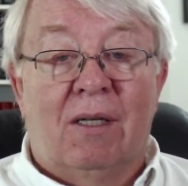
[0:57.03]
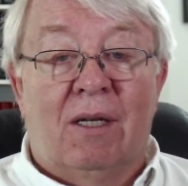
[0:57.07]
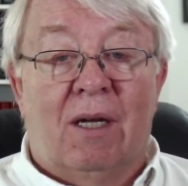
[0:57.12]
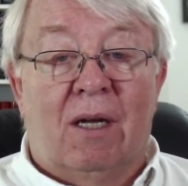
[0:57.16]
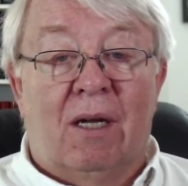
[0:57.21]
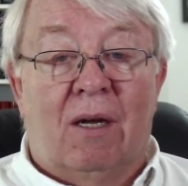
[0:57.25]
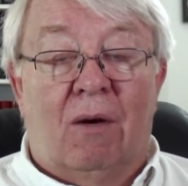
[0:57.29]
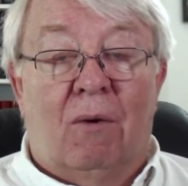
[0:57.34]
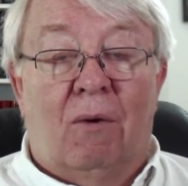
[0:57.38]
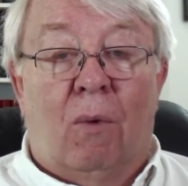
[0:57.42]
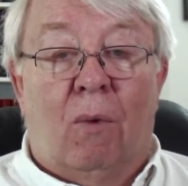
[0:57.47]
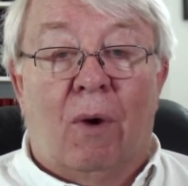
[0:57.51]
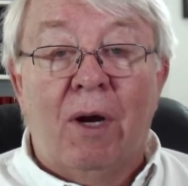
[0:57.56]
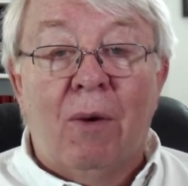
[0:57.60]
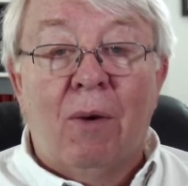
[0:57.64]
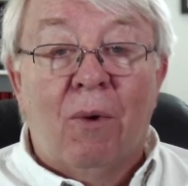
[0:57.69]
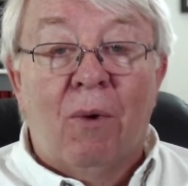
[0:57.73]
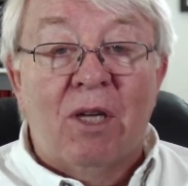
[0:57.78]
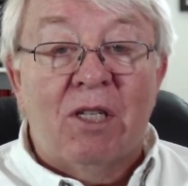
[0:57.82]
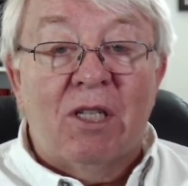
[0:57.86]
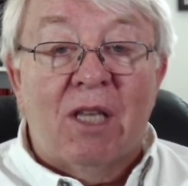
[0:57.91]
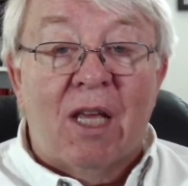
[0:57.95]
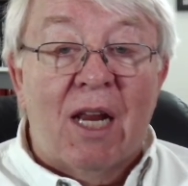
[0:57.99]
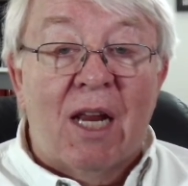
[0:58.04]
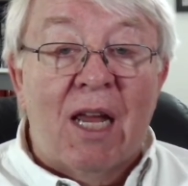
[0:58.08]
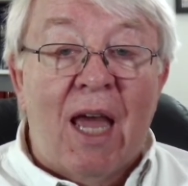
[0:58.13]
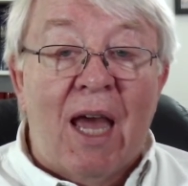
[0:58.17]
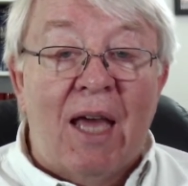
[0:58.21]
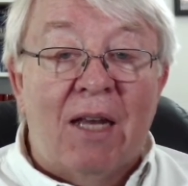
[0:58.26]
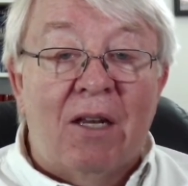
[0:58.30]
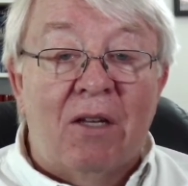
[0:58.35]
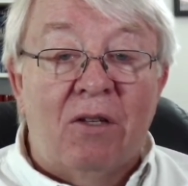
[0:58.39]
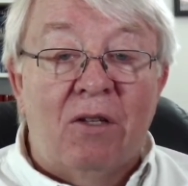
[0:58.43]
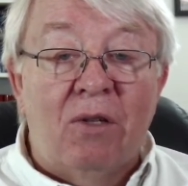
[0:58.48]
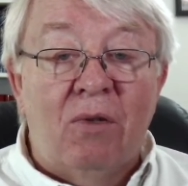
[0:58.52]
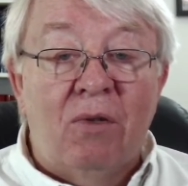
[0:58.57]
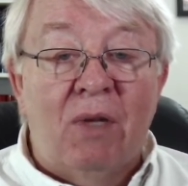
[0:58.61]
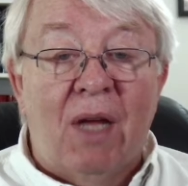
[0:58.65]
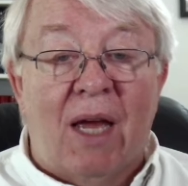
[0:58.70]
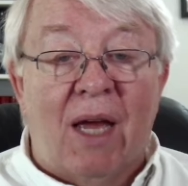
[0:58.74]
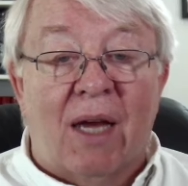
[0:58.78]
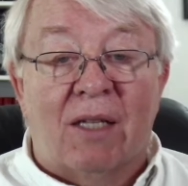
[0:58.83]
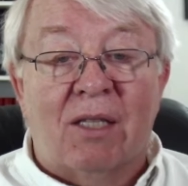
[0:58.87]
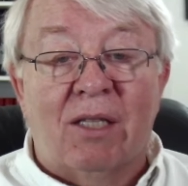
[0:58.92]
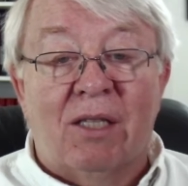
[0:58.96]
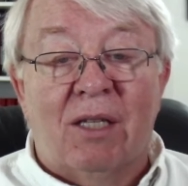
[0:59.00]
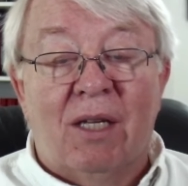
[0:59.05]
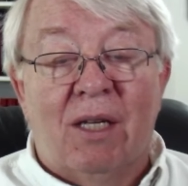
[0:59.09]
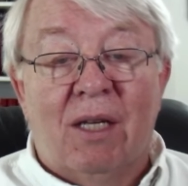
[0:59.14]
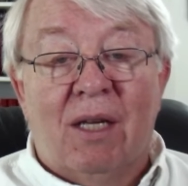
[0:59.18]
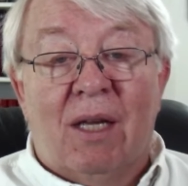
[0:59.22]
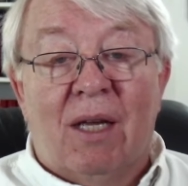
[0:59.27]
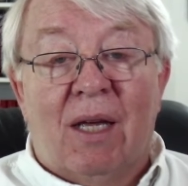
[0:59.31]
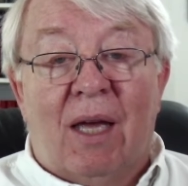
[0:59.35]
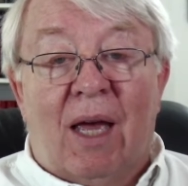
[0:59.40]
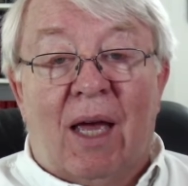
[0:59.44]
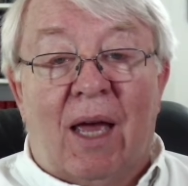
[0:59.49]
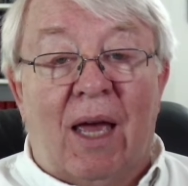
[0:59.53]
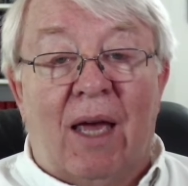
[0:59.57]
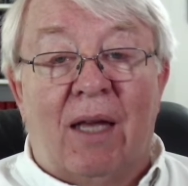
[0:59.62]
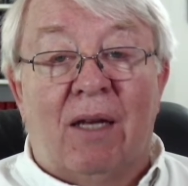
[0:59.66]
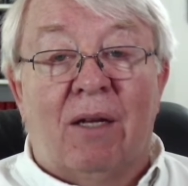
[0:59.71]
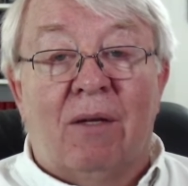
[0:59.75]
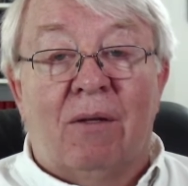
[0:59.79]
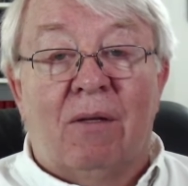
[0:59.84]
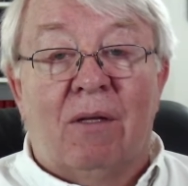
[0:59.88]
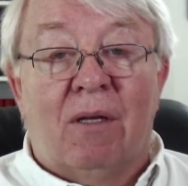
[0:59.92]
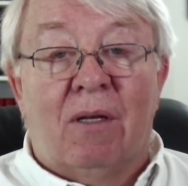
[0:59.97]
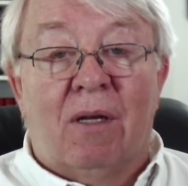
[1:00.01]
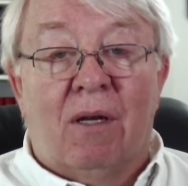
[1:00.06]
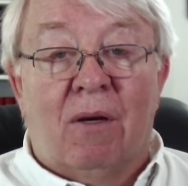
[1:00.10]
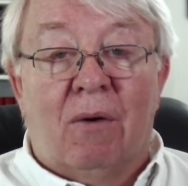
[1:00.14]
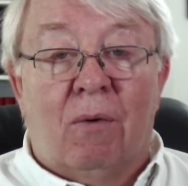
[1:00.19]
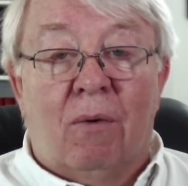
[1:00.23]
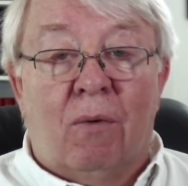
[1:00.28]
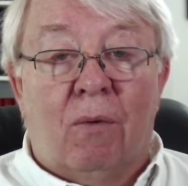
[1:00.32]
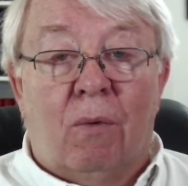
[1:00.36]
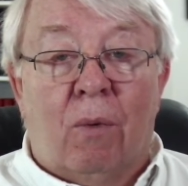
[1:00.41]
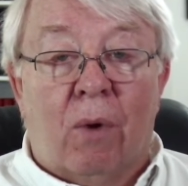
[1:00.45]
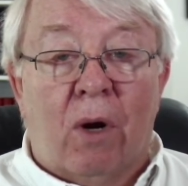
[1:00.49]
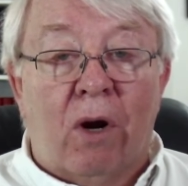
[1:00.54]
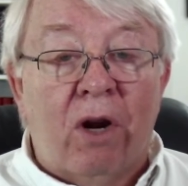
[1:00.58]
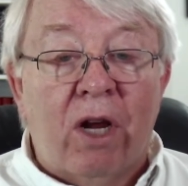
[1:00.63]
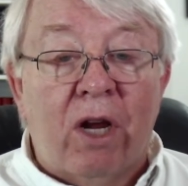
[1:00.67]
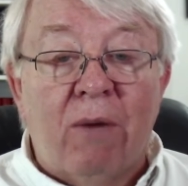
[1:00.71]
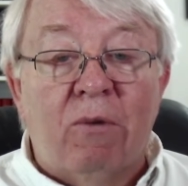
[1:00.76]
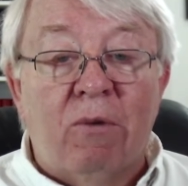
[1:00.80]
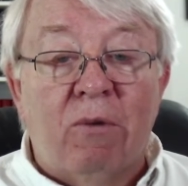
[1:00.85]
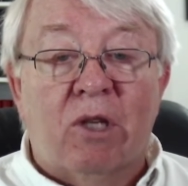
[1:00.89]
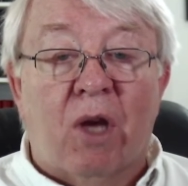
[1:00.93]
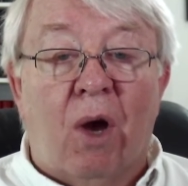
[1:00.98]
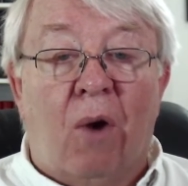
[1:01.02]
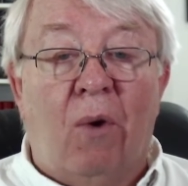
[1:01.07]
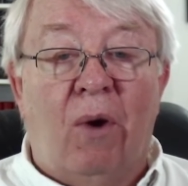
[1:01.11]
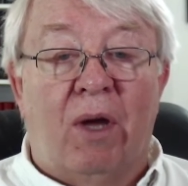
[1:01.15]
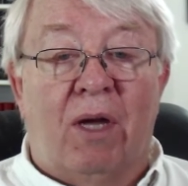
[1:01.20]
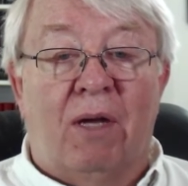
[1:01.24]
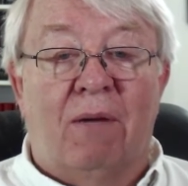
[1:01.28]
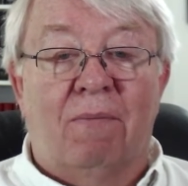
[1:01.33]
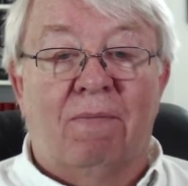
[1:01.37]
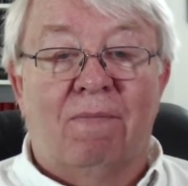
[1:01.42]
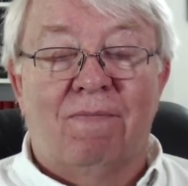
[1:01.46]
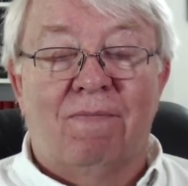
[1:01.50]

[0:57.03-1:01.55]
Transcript: uh, what it was that he had to do next, and uh, where he was going.